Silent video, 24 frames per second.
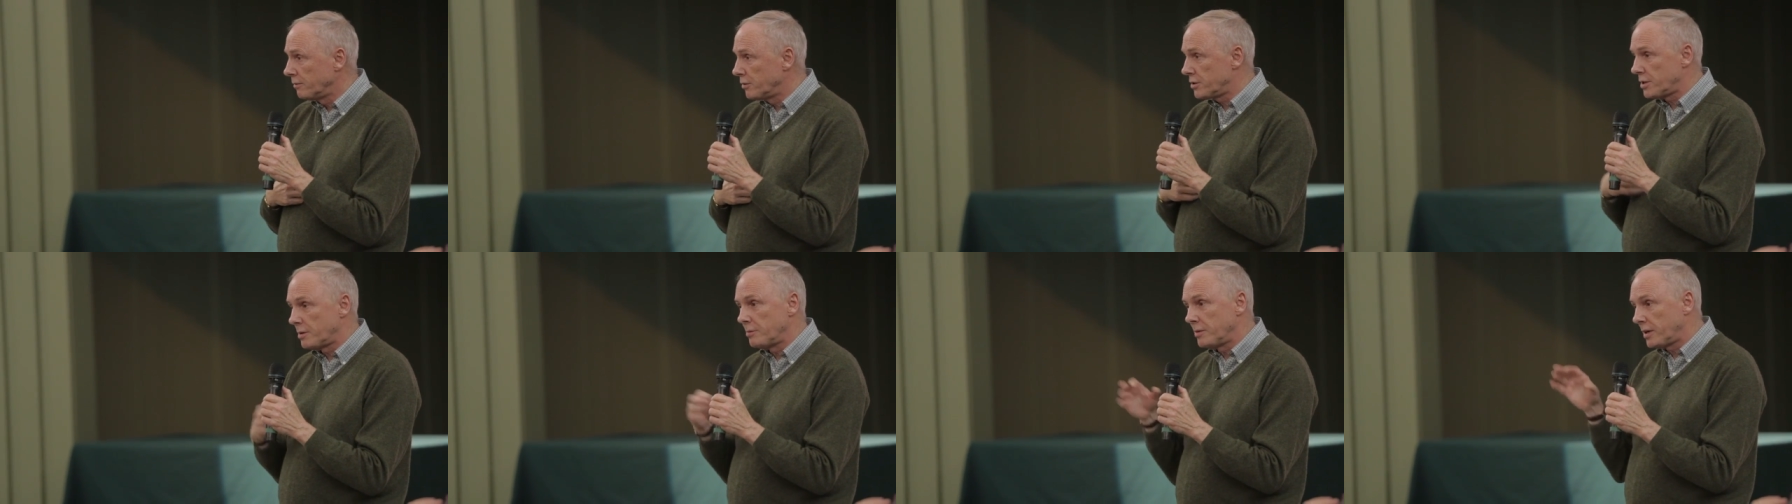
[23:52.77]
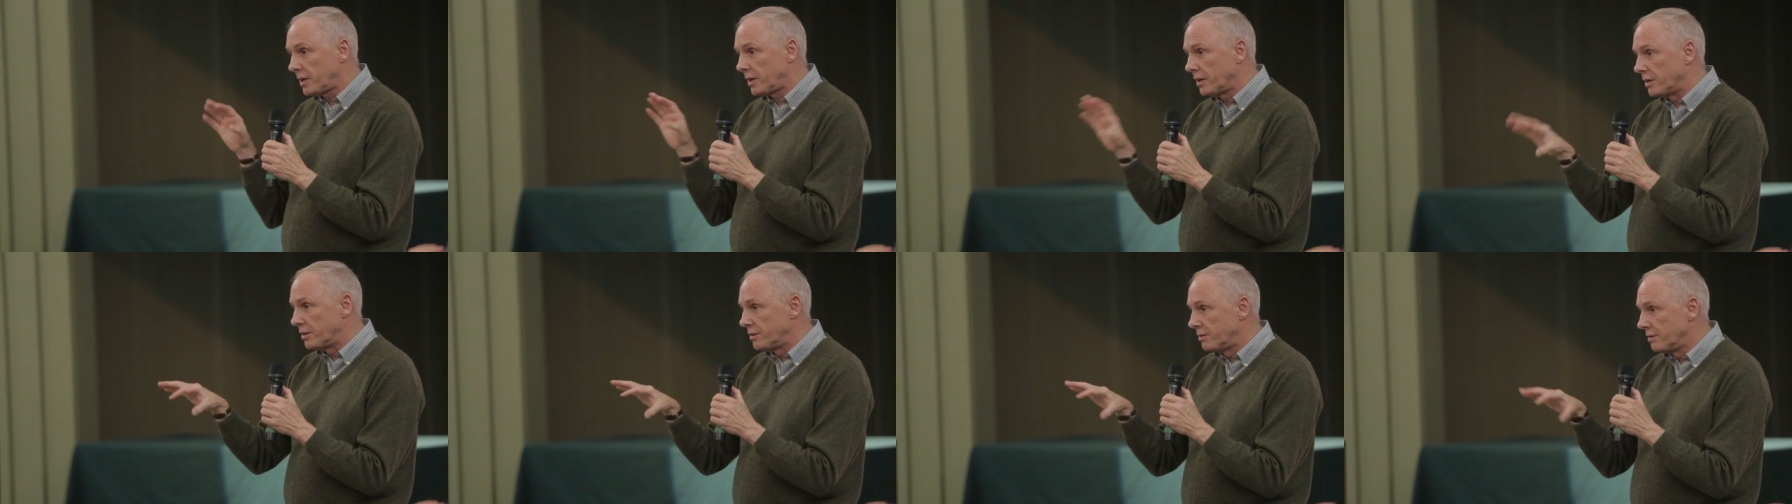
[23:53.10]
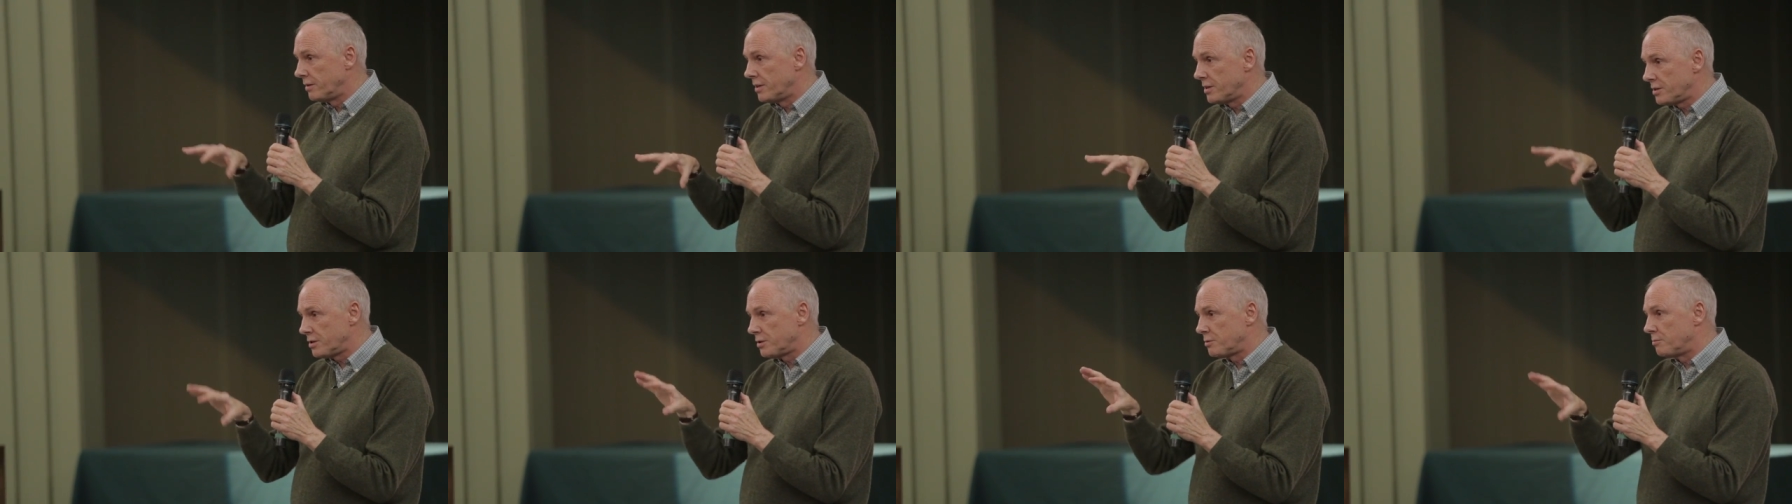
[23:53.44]
which I'm not going to,
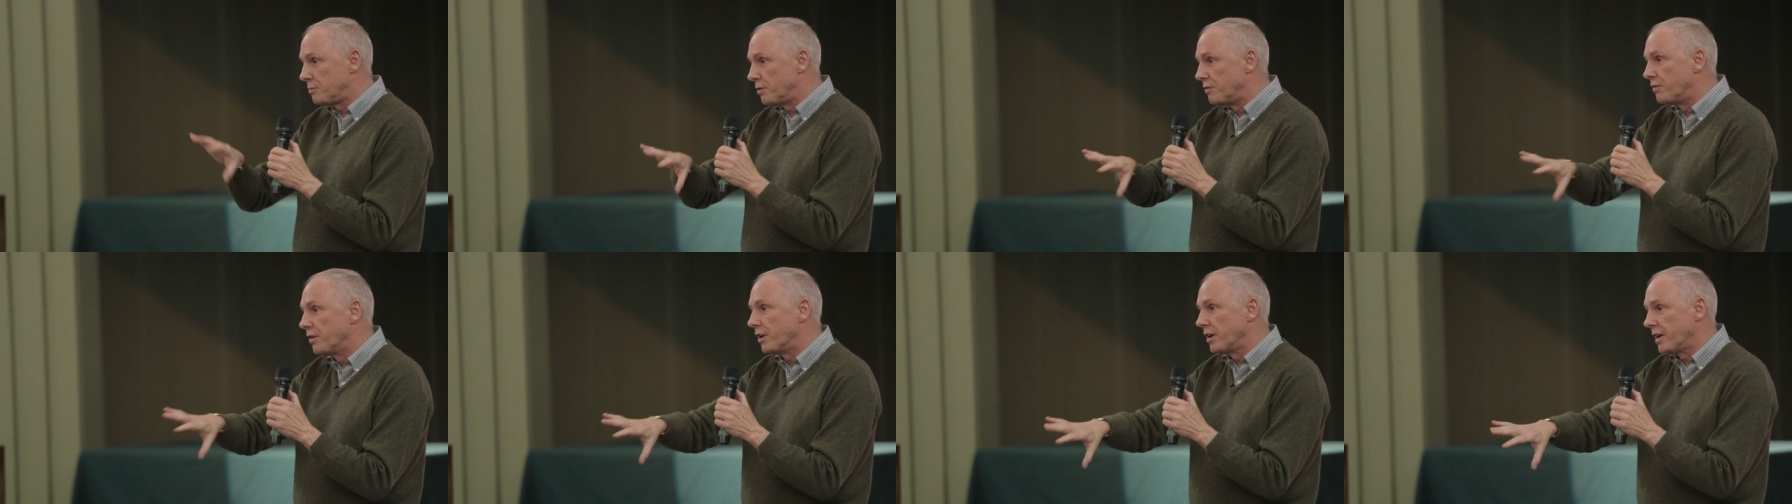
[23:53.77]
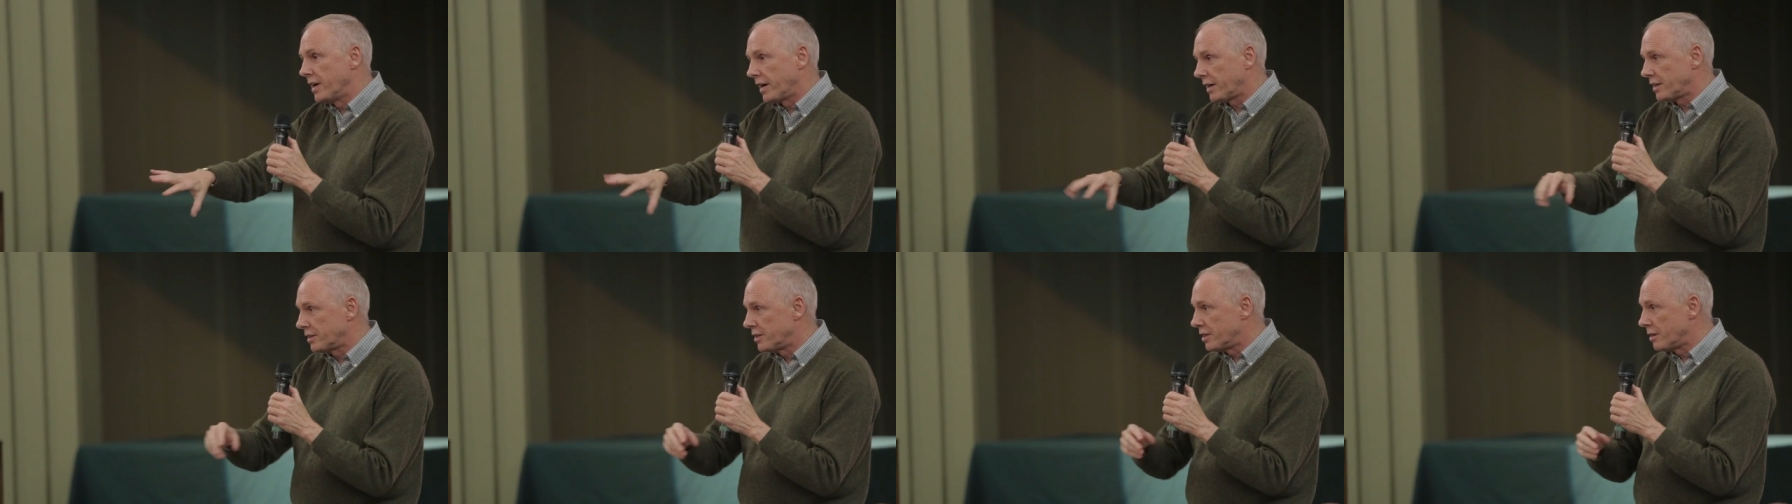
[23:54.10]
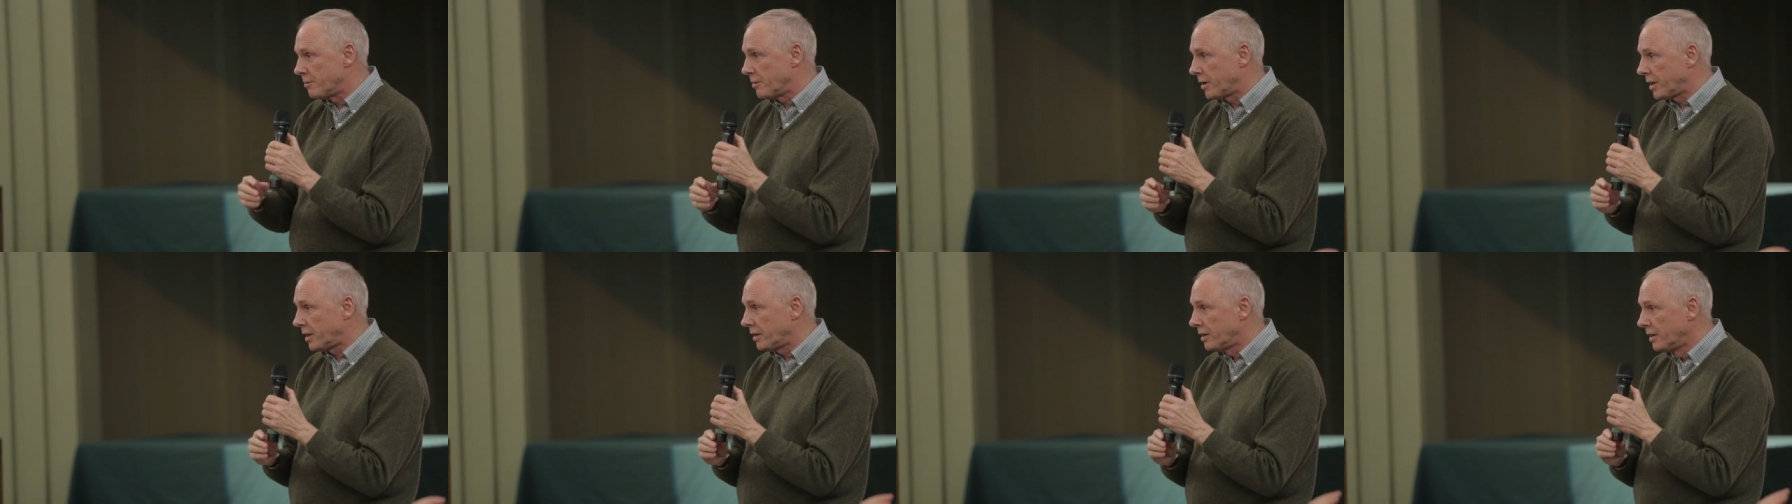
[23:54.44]
this is be very
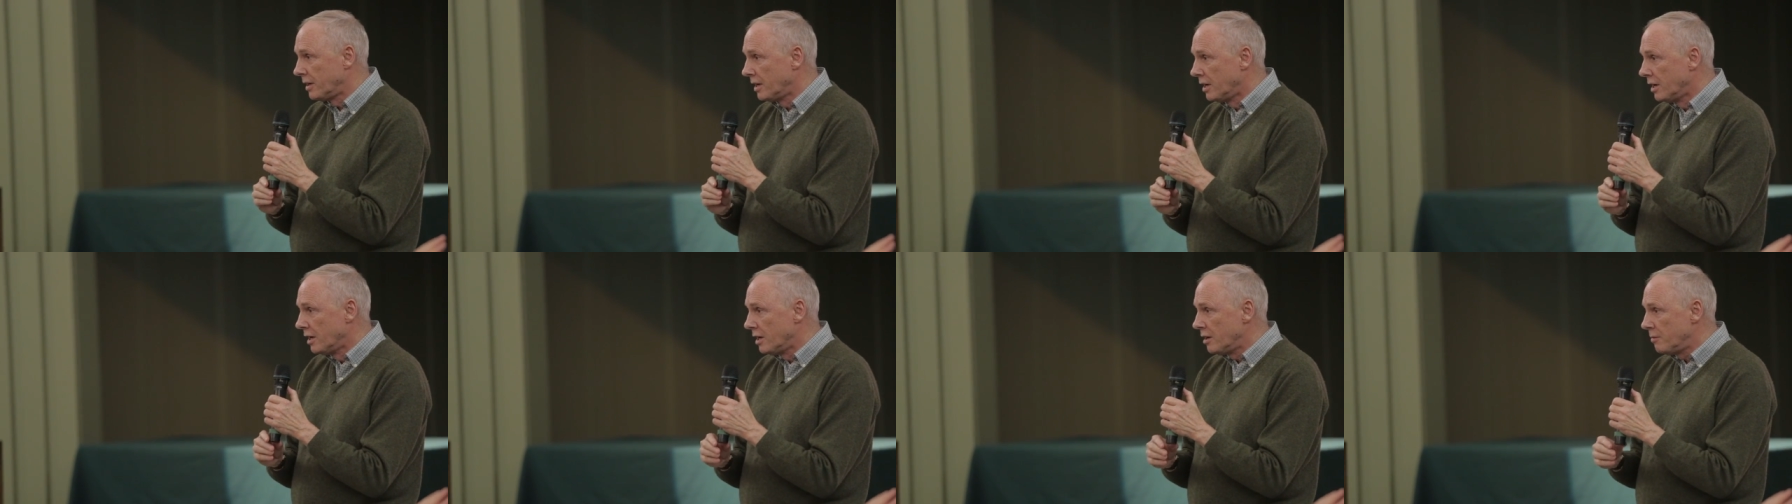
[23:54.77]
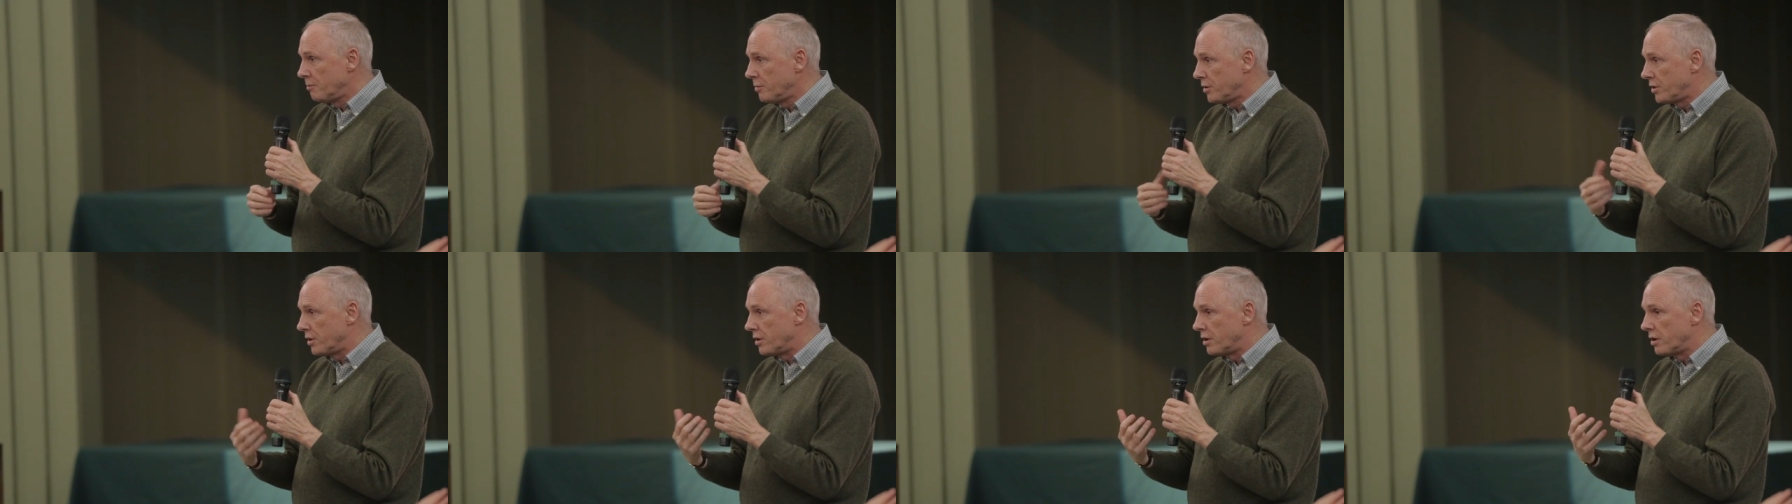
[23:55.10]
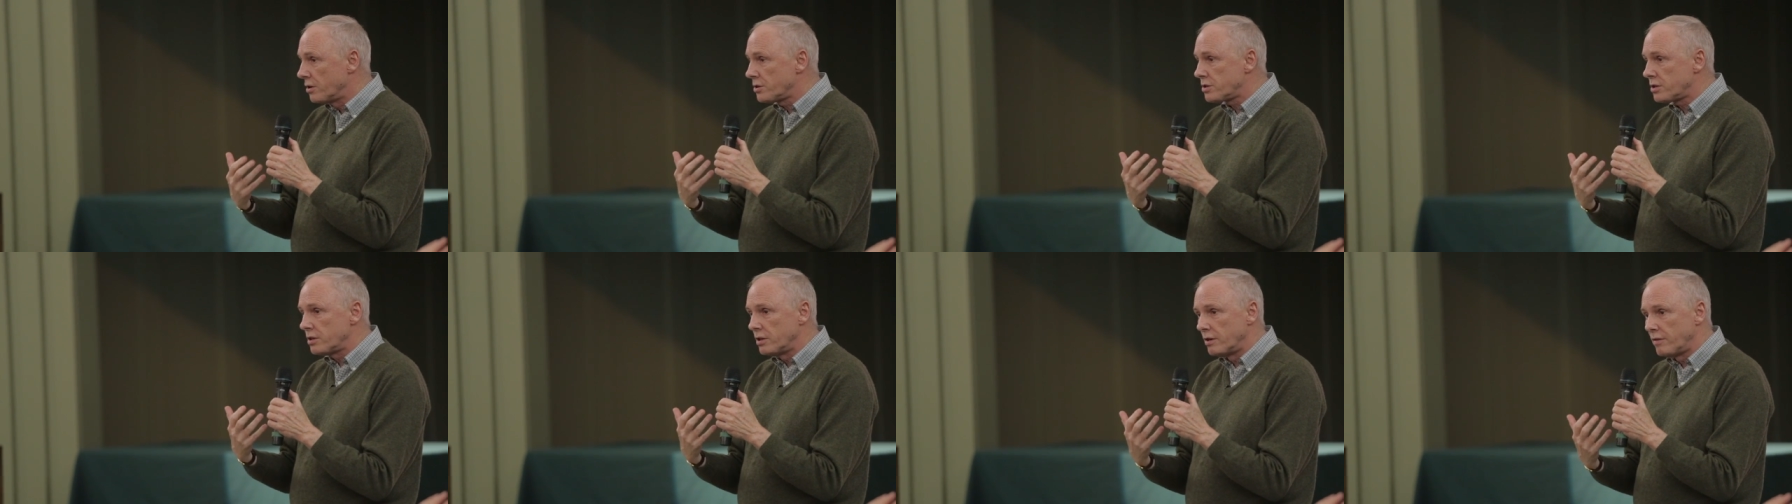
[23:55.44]
academic, but the
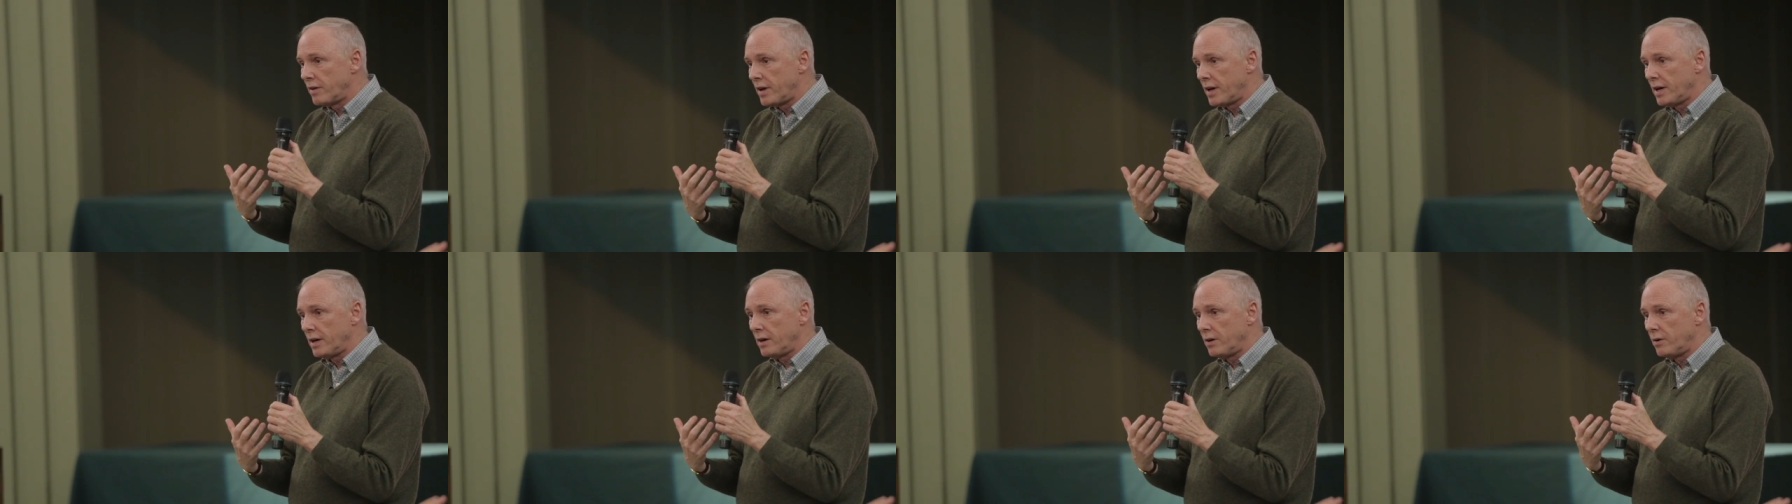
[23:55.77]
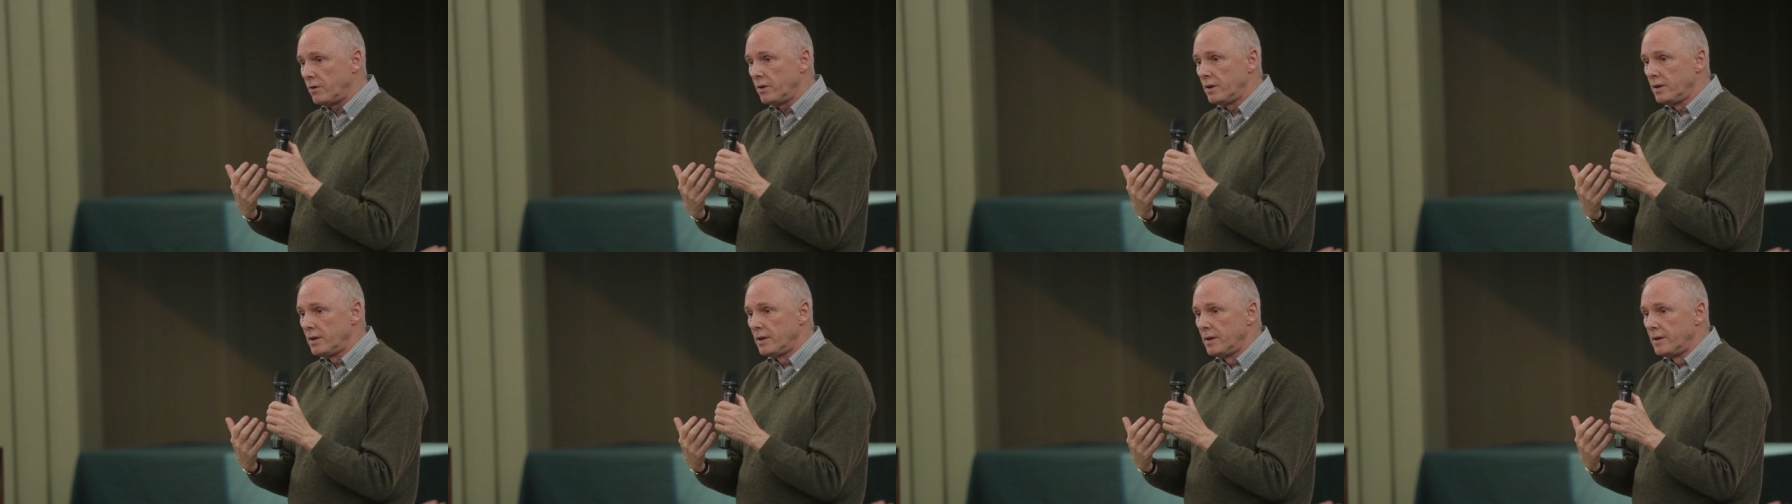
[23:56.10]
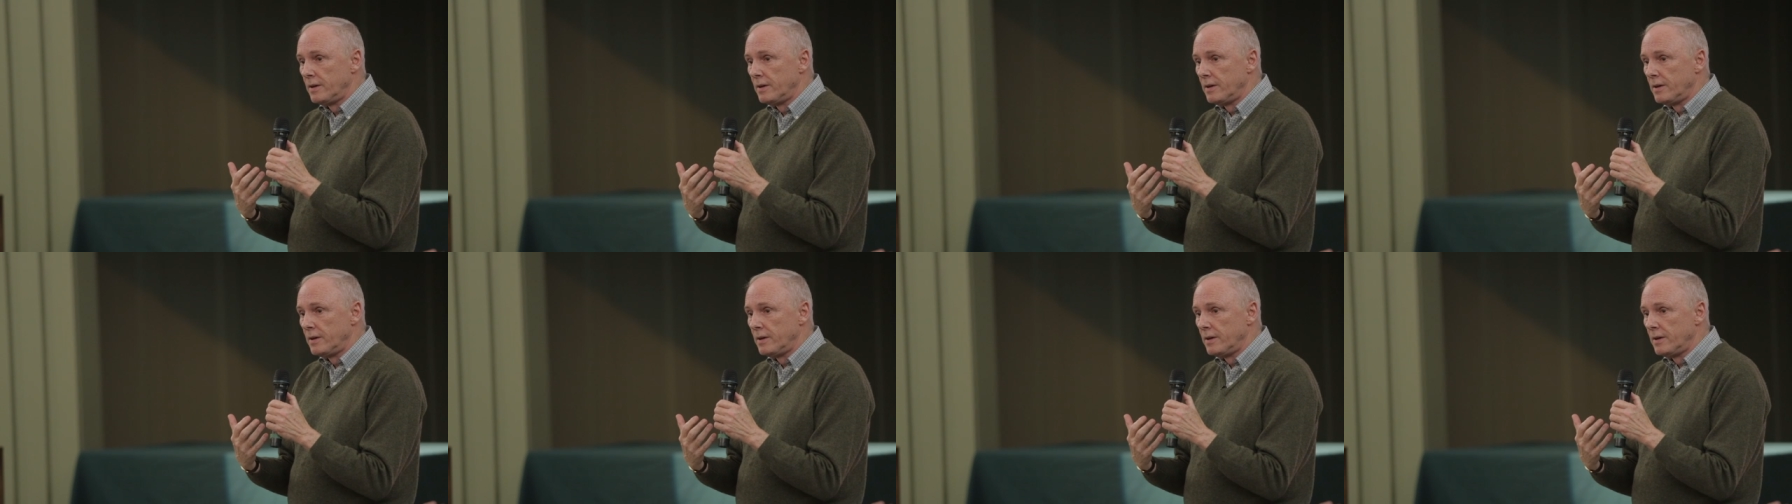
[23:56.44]
notion of how